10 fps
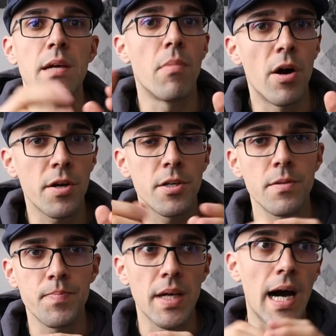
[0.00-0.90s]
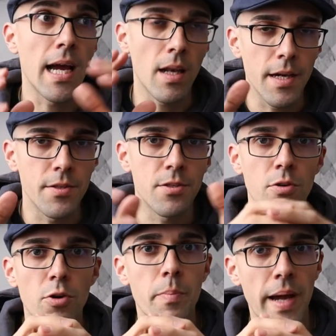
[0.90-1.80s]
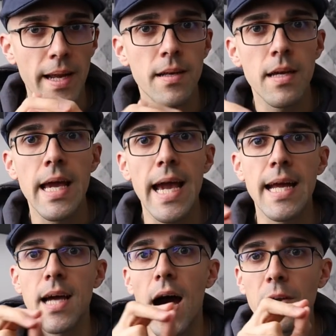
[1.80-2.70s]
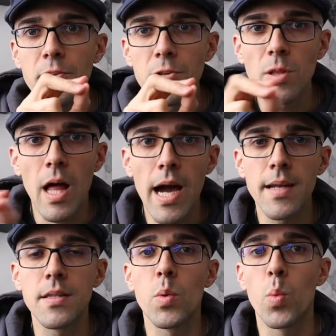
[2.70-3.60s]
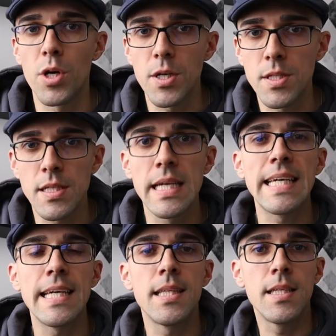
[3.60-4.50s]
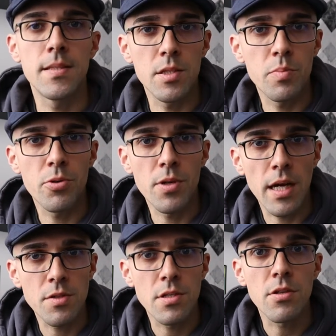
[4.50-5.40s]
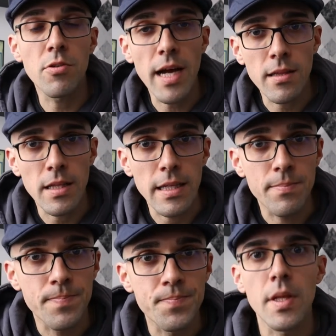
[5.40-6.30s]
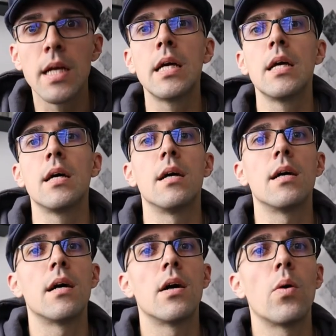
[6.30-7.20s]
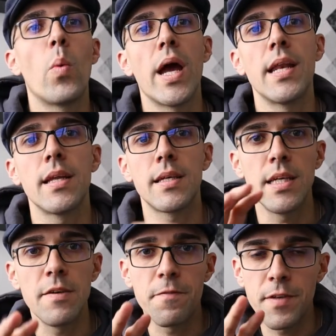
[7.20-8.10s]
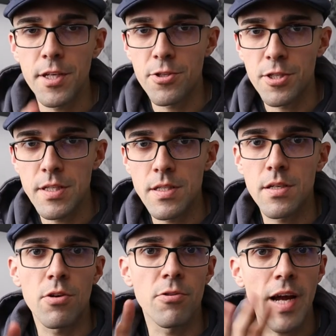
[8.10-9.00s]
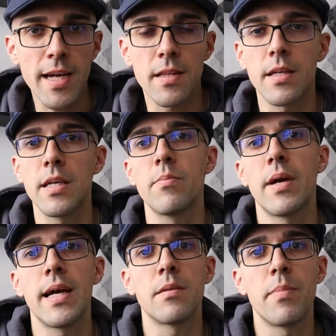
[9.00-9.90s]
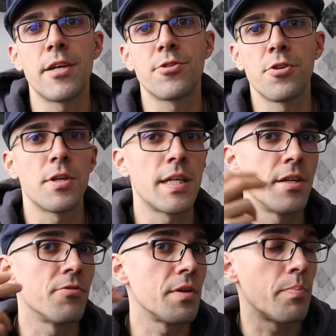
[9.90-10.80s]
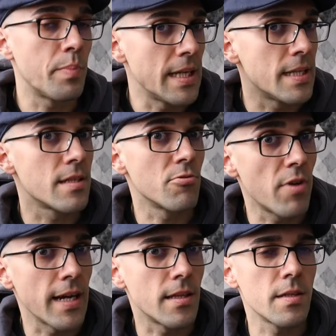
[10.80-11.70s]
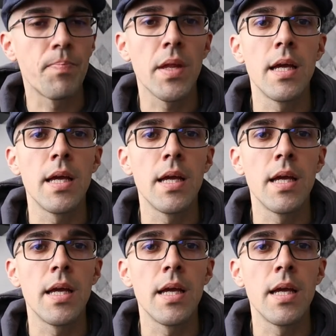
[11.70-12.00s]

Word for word: marker, highlighter or pen and underline the words he didn't pronounce correctly. When he finishes, correct him and make sure he repeats right.